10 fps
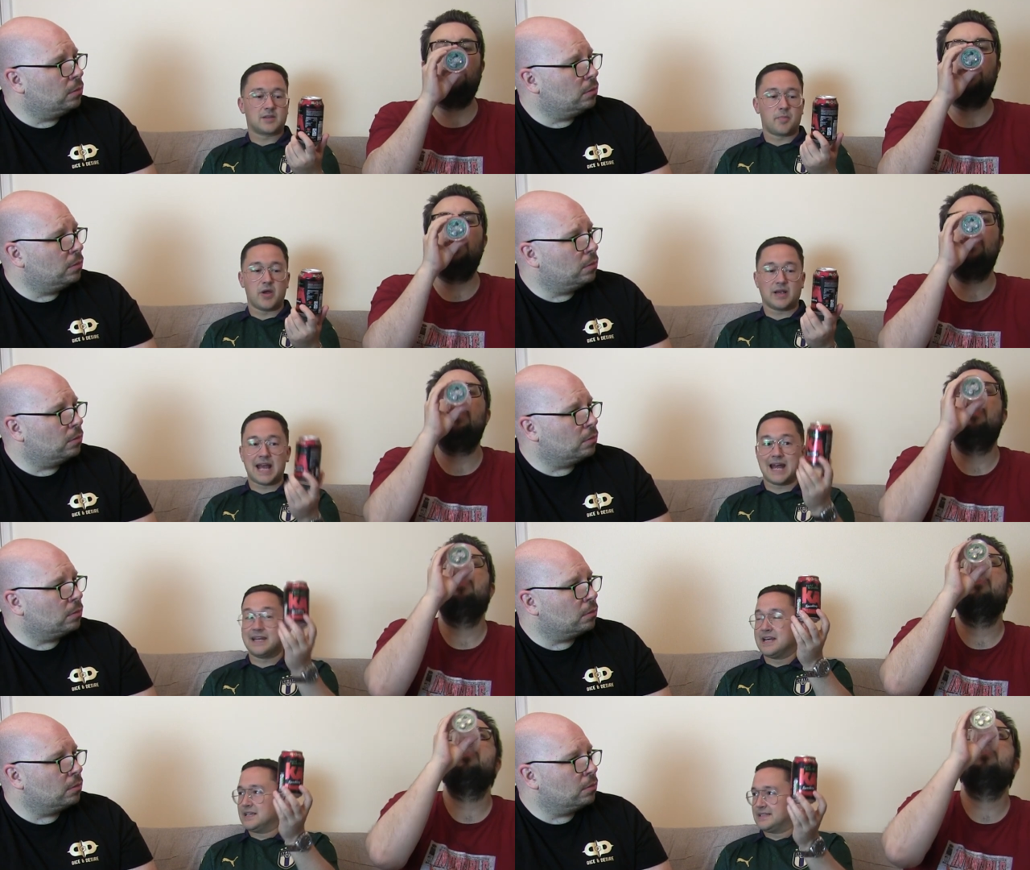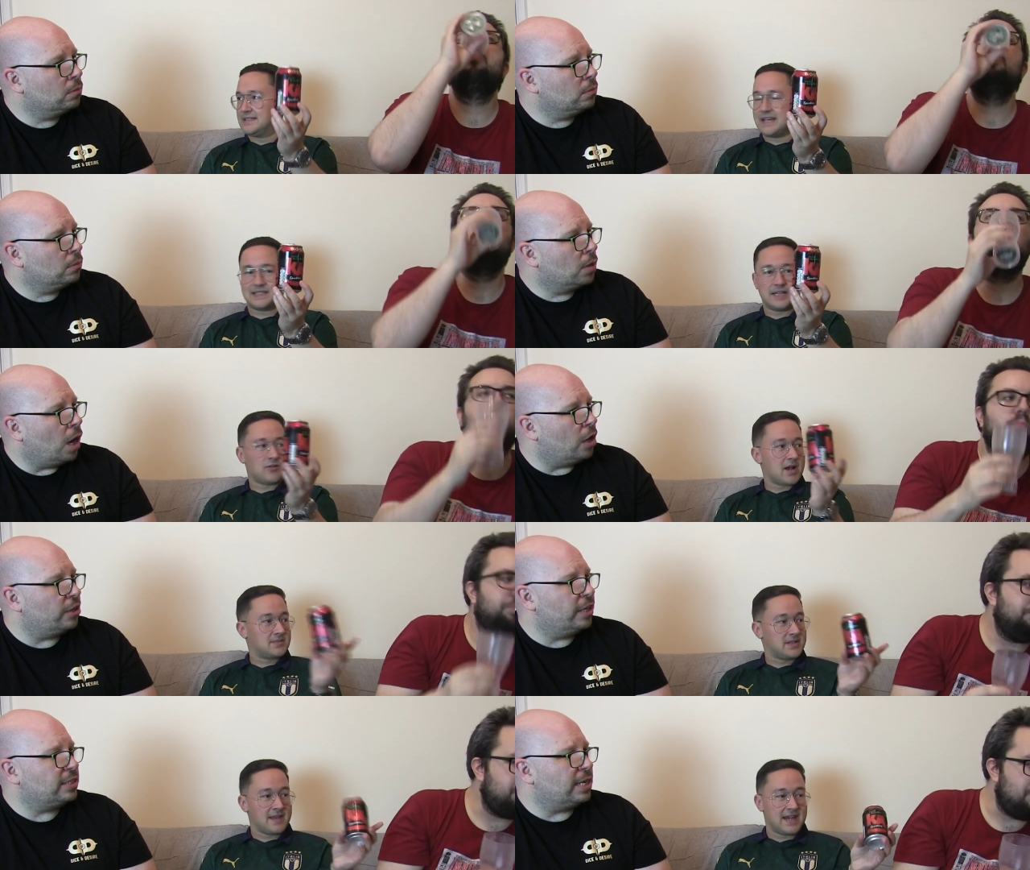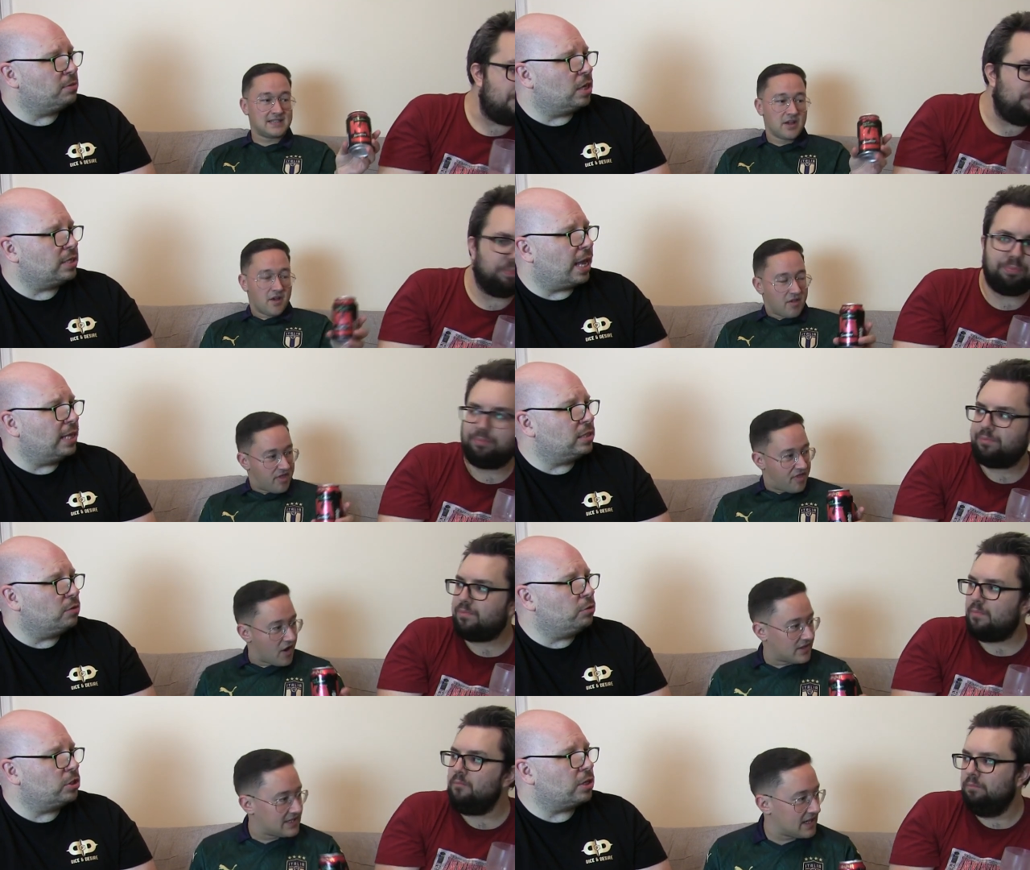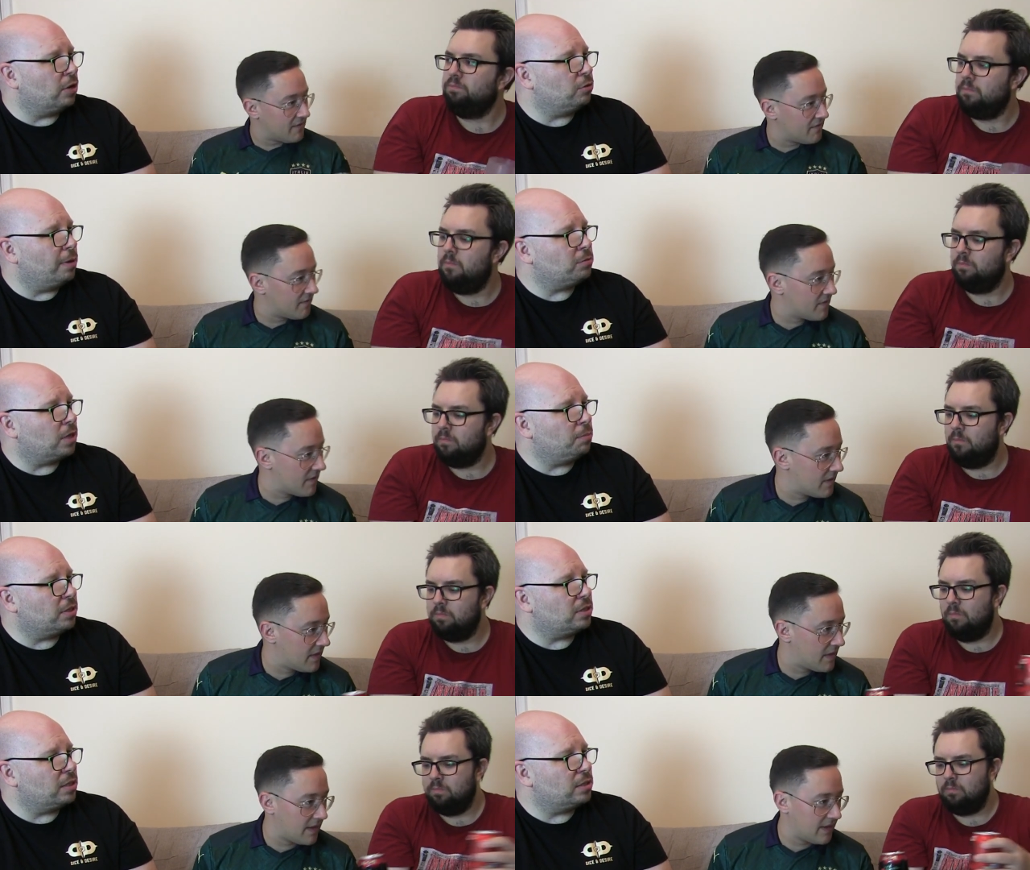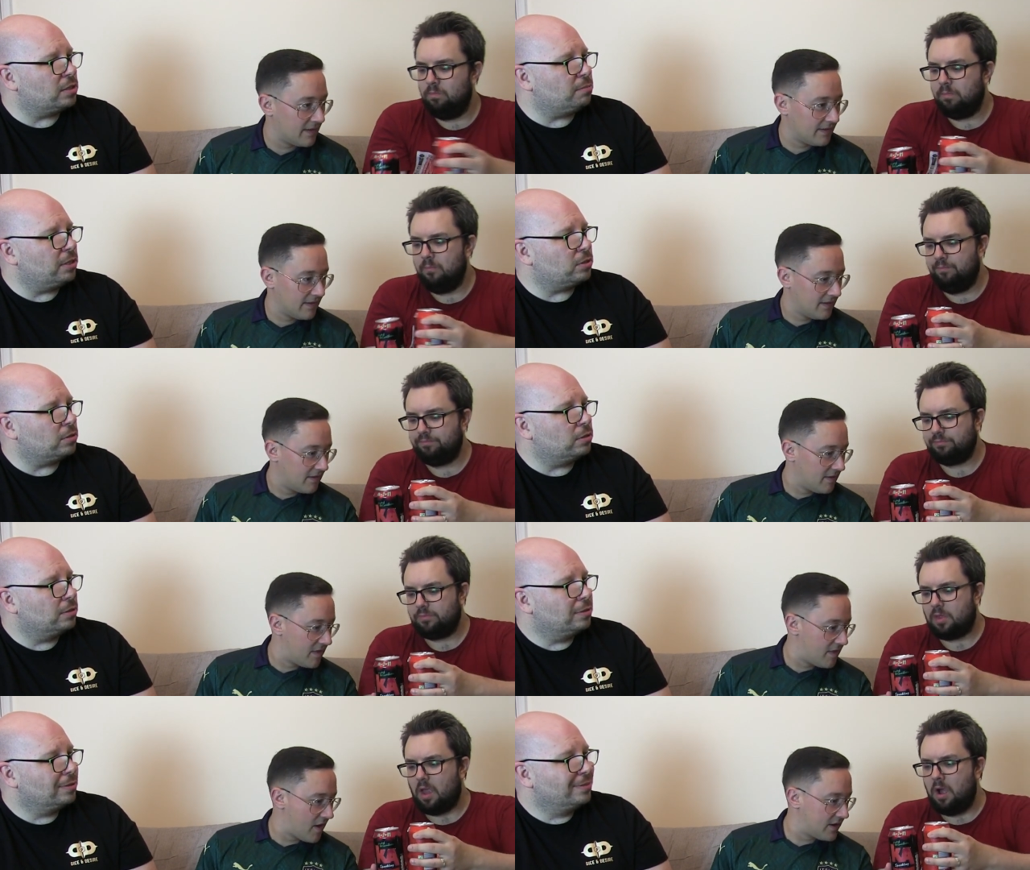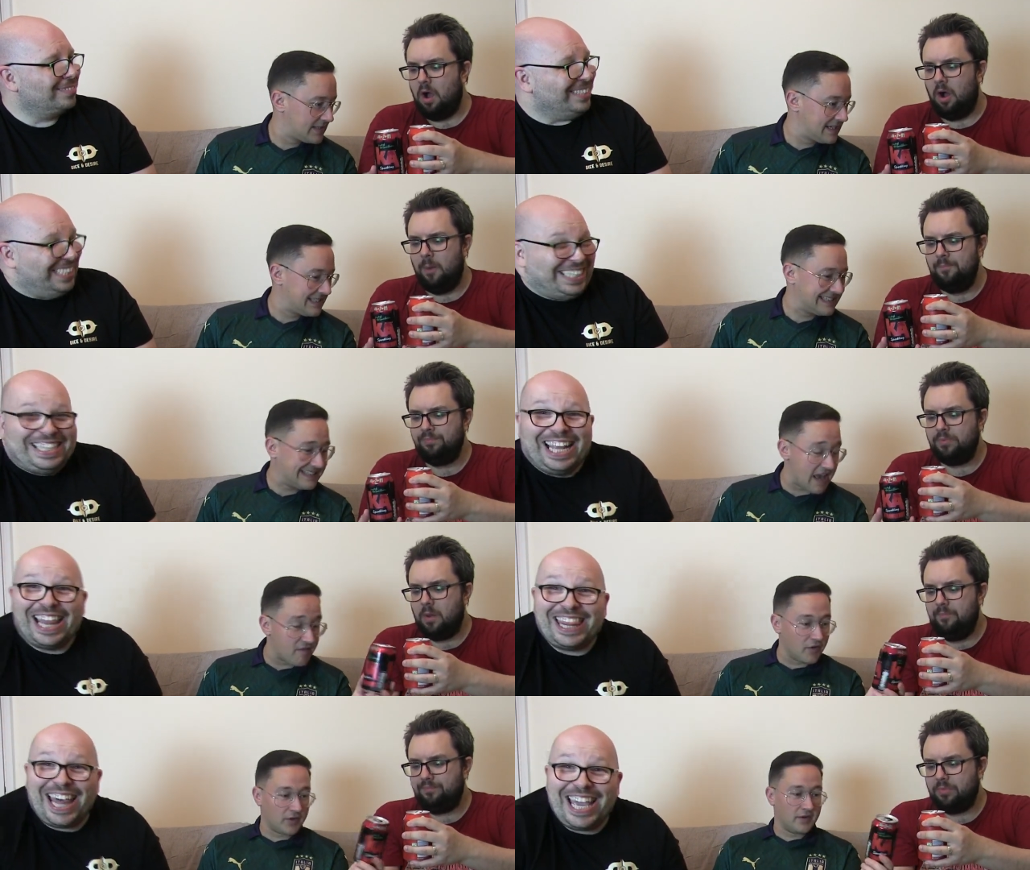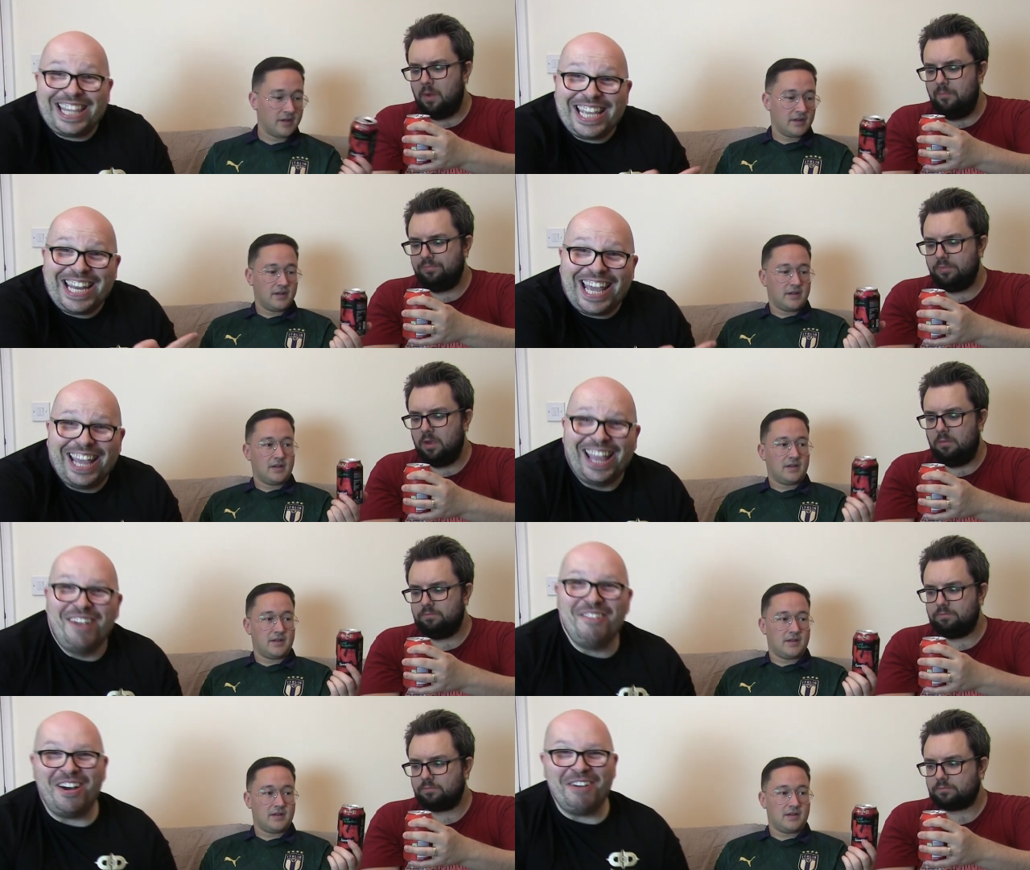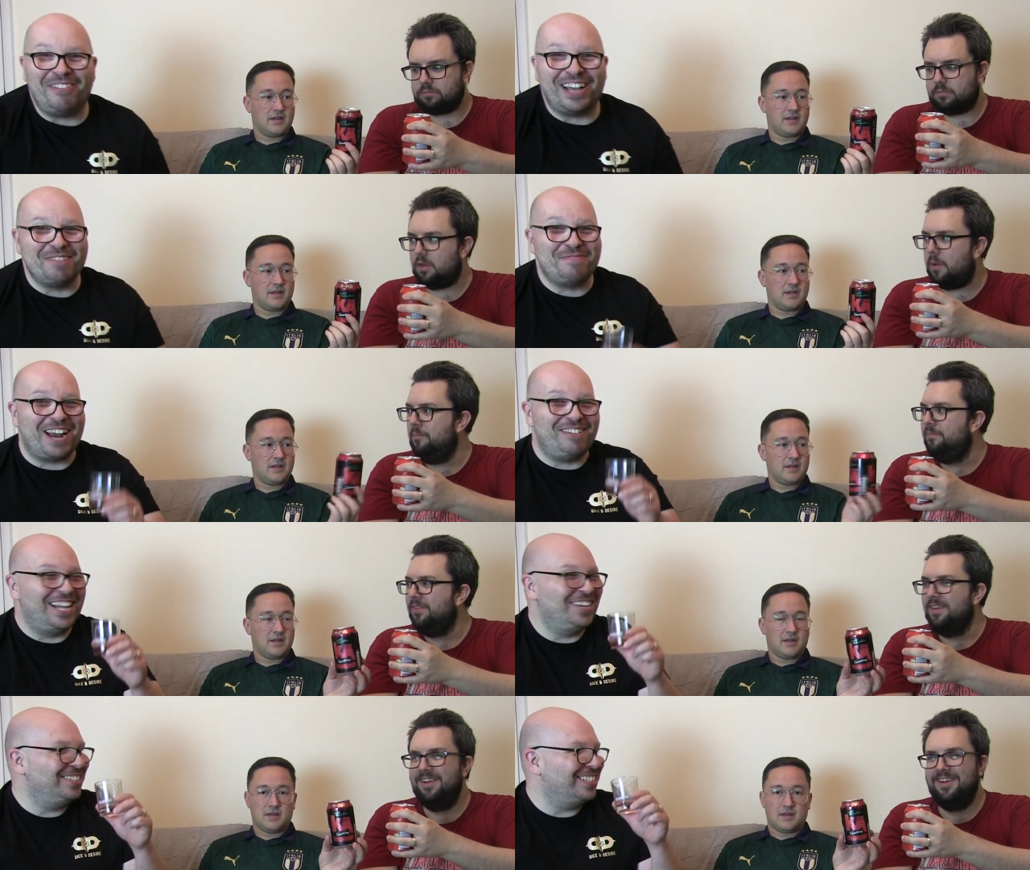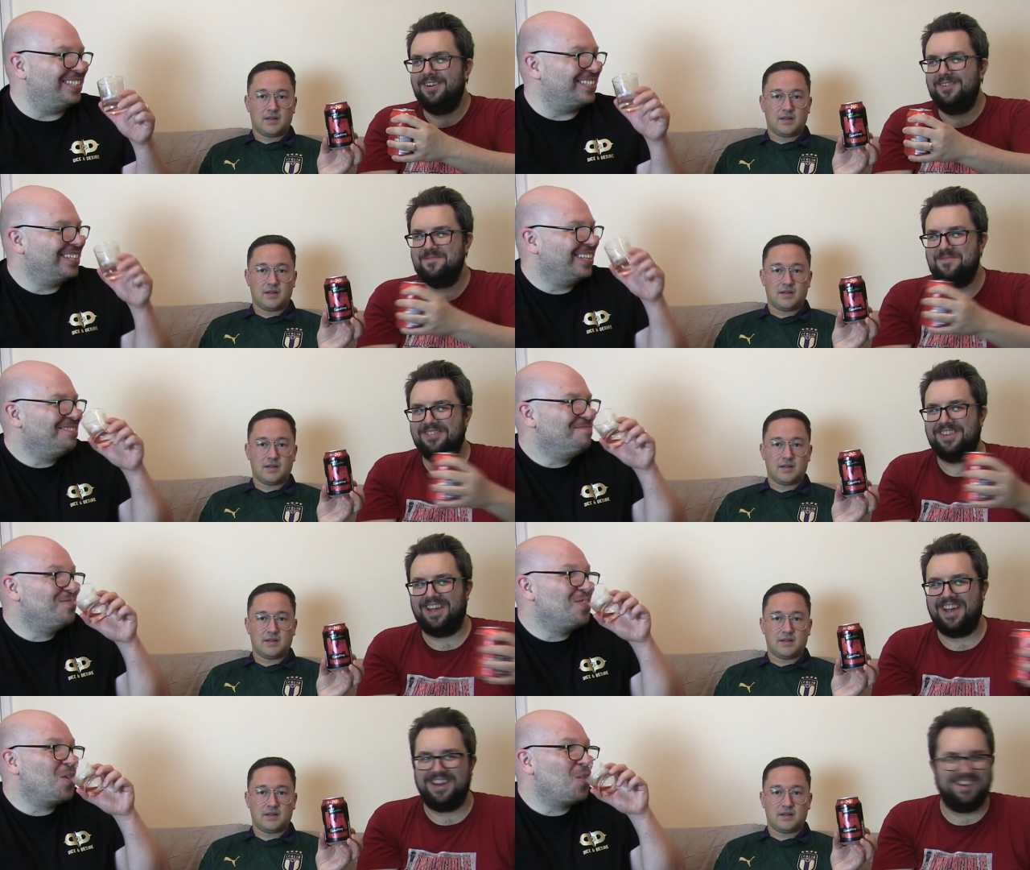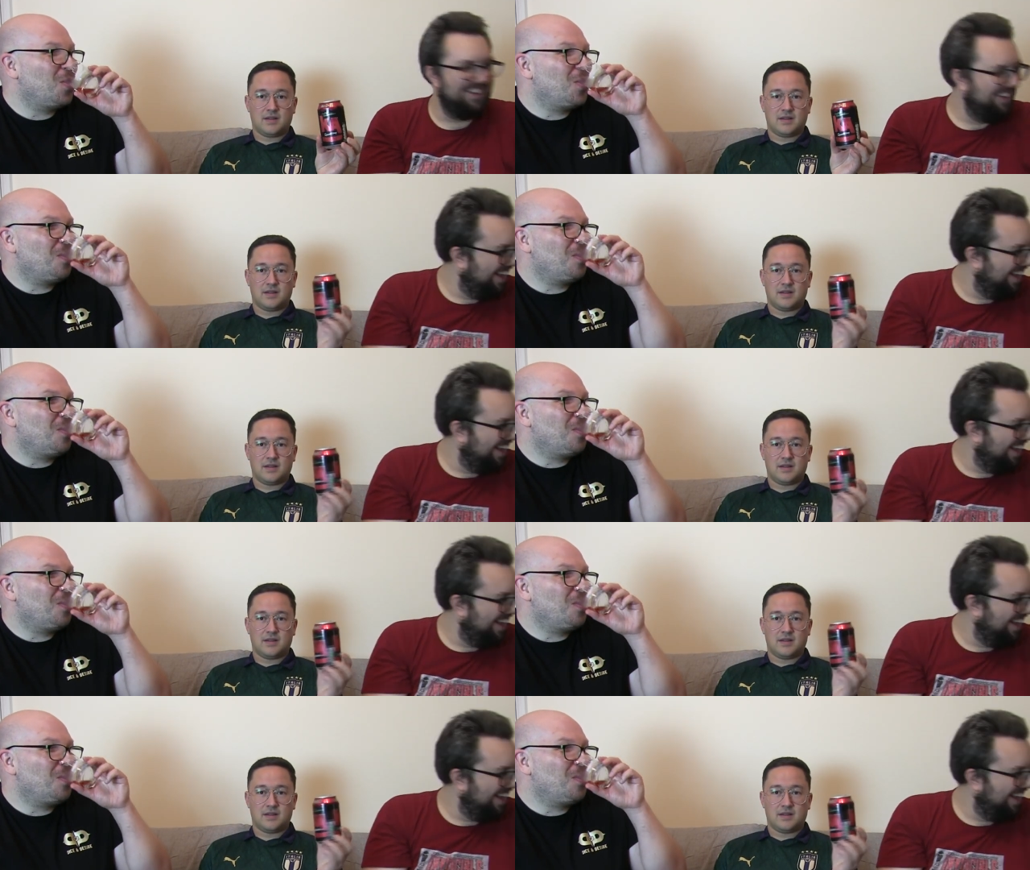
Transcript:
Speaker 1: it's a per can. 16 grams. Are they the same size can? 30... Just hold them up side by side just to make sure. 37.
Speaker 2: Oh. They did it! What a fucking pair of losers! Dickhead.